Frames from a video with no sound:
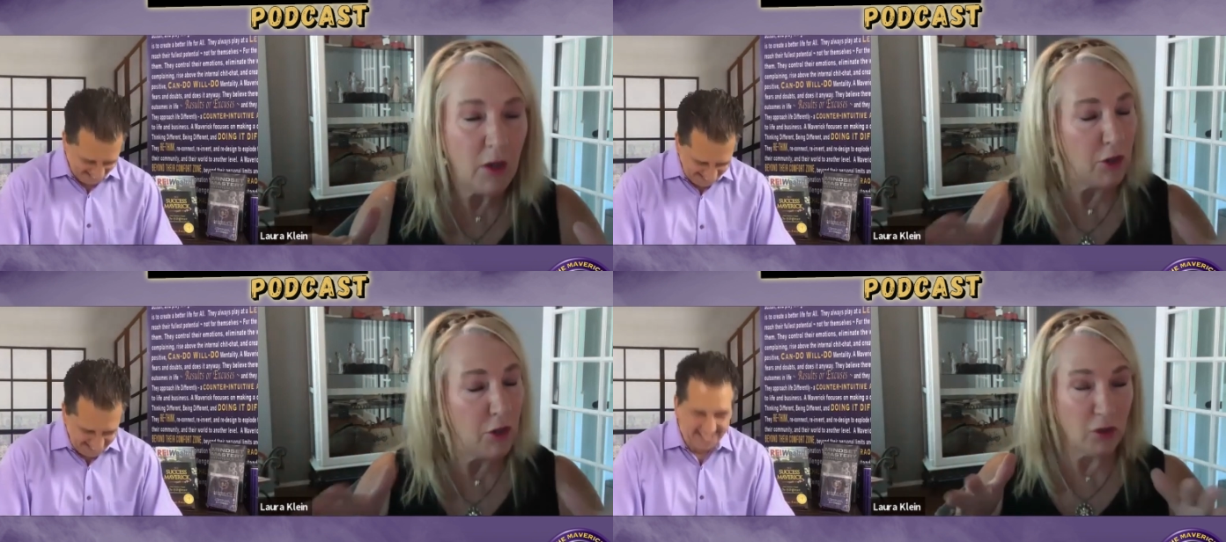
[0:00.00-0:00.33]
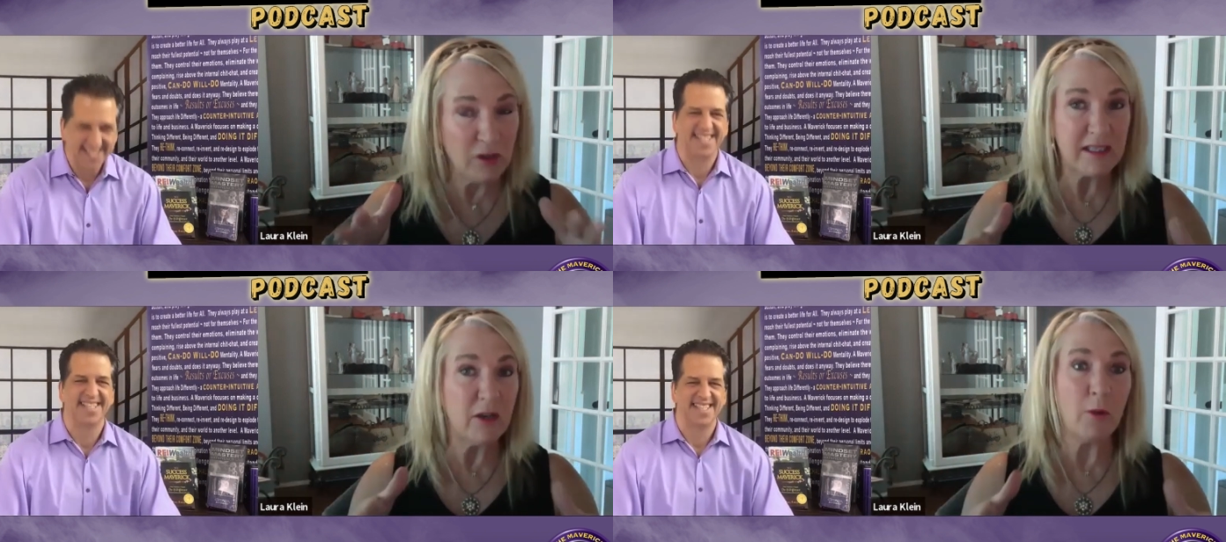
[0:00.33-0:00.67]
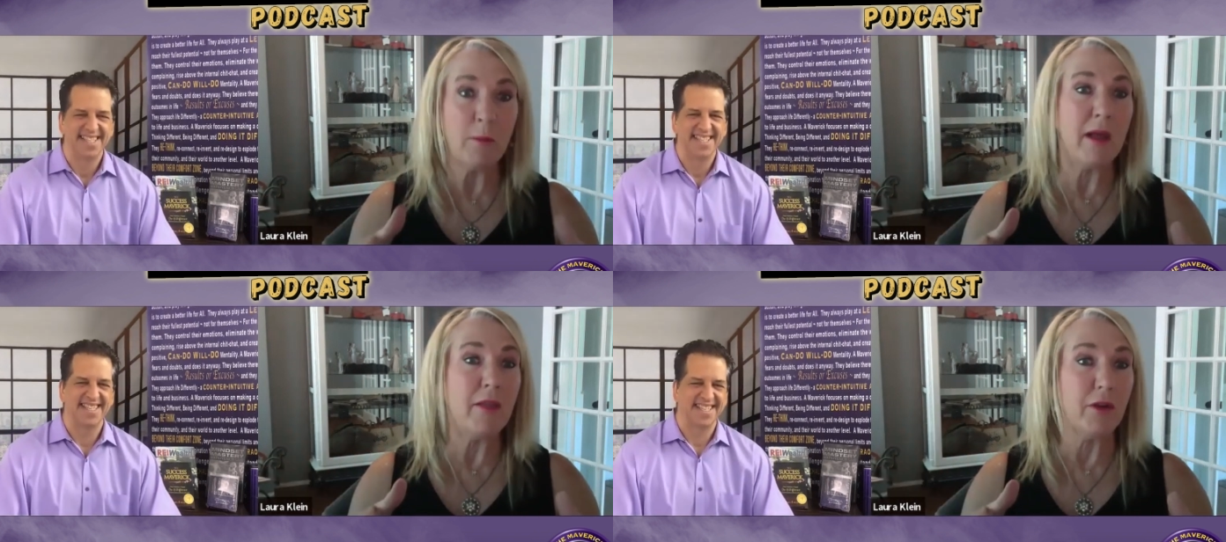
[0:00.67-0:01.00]
Speaker 1: You're a single
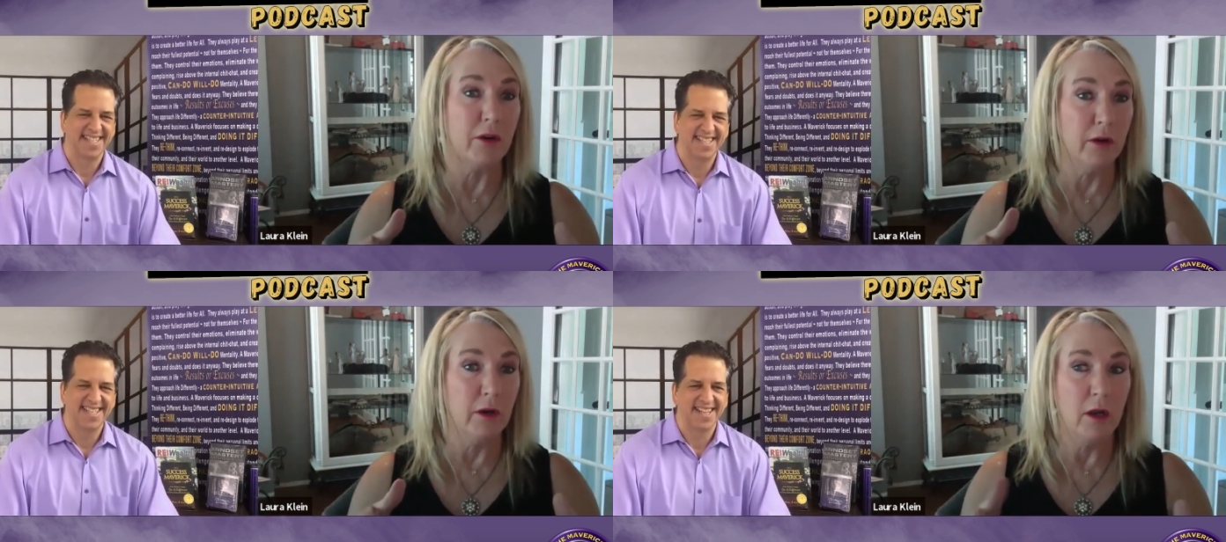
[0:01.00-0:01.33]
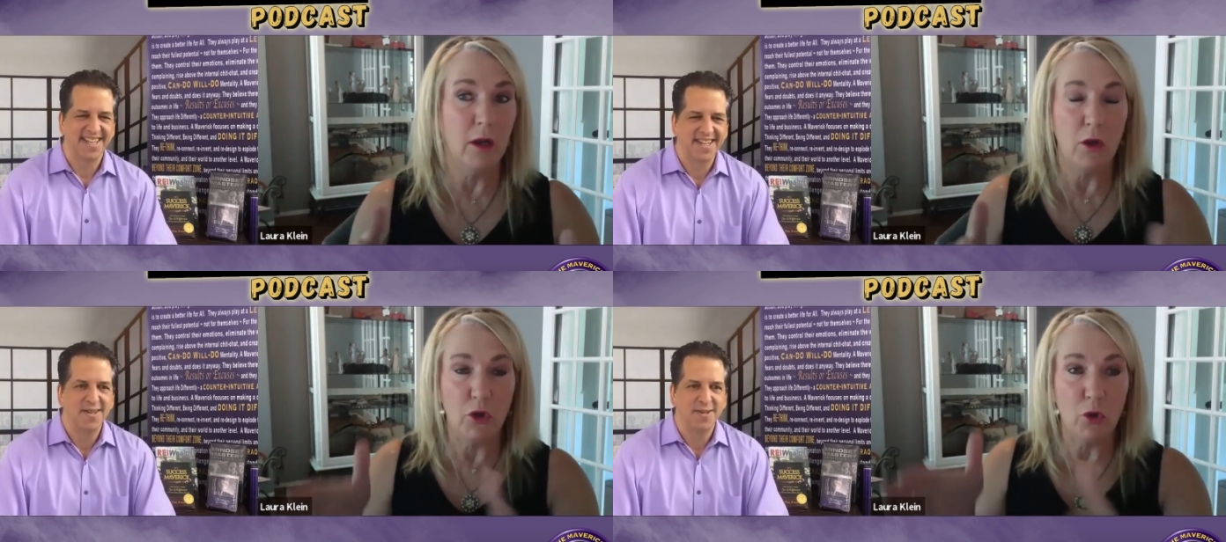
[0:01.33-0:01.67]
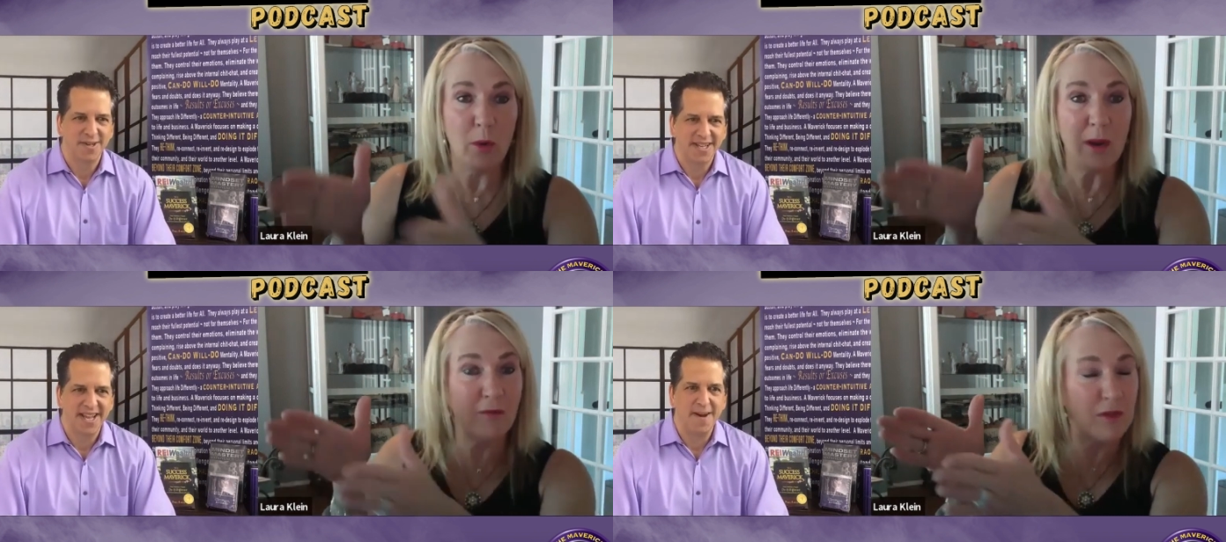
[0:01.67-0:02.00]
mother. You
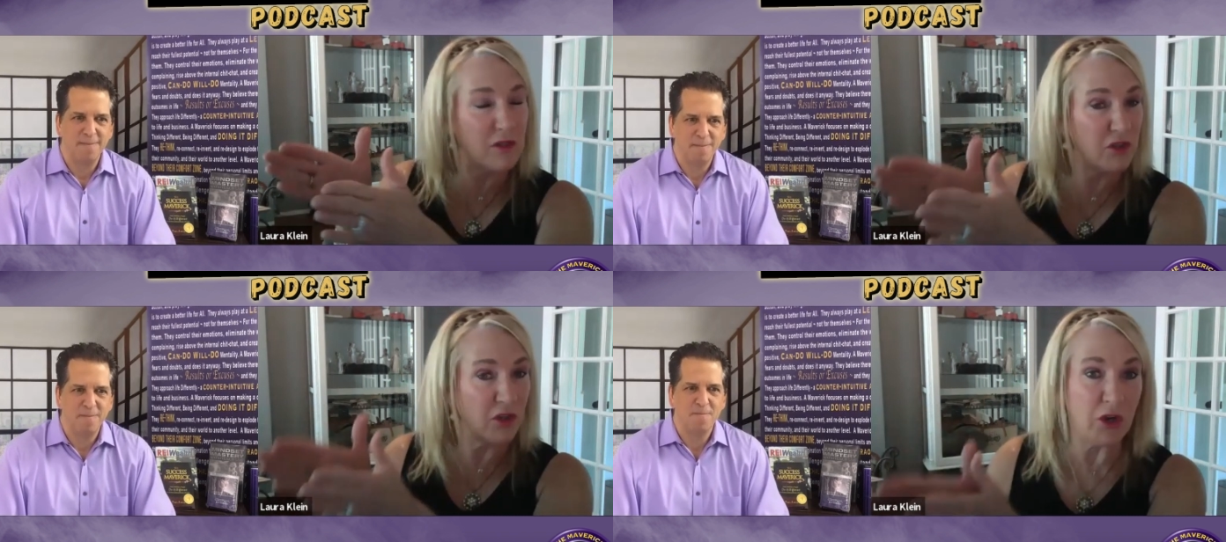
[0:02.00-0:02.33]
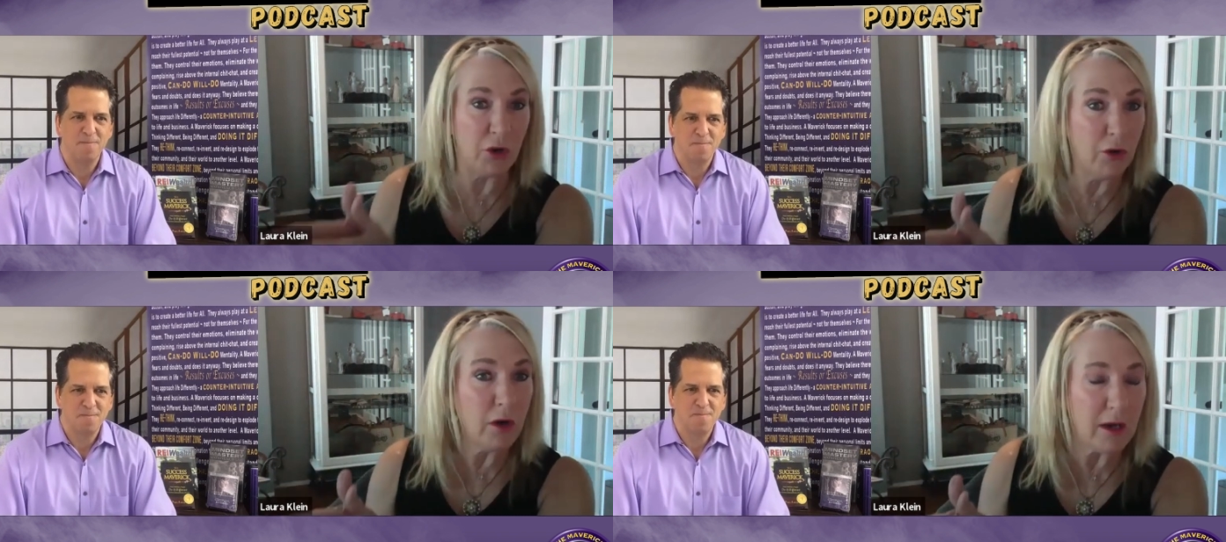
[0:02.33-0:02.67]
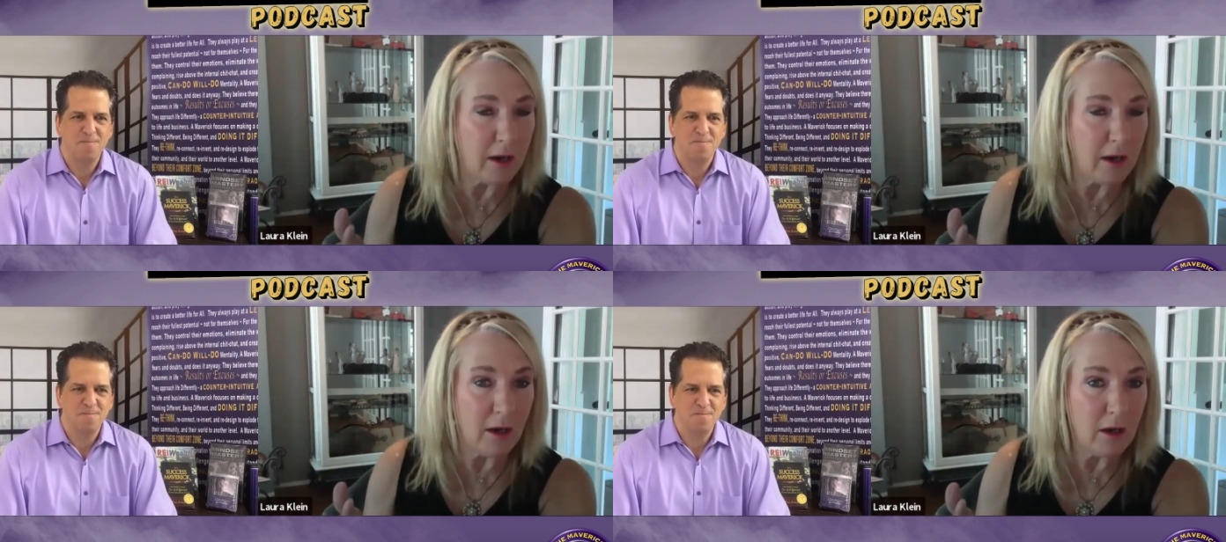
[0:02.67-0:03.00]
have the
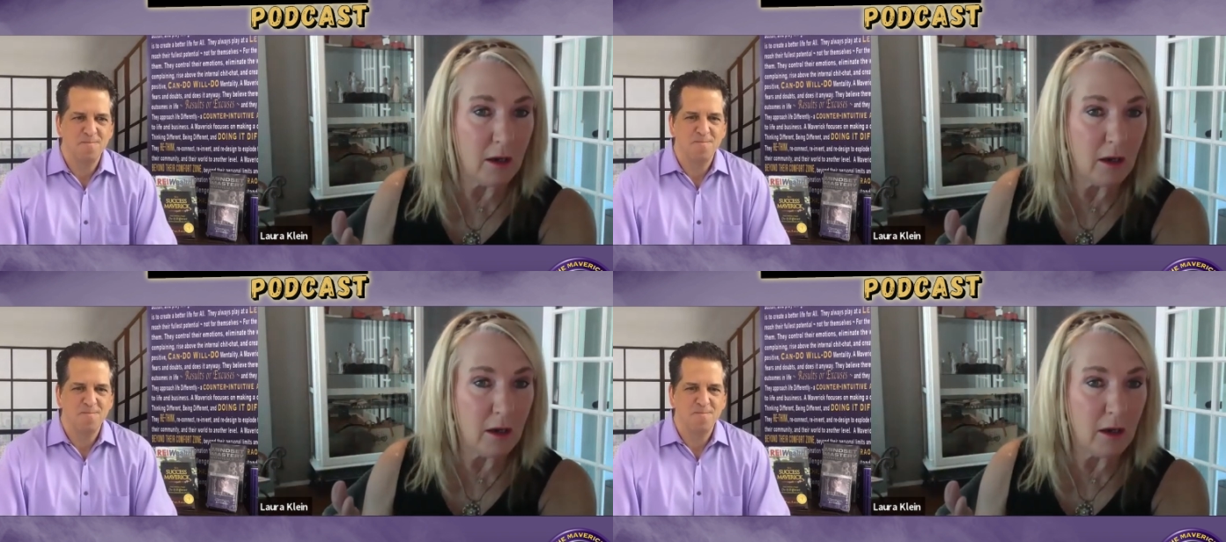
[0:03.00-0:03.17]
security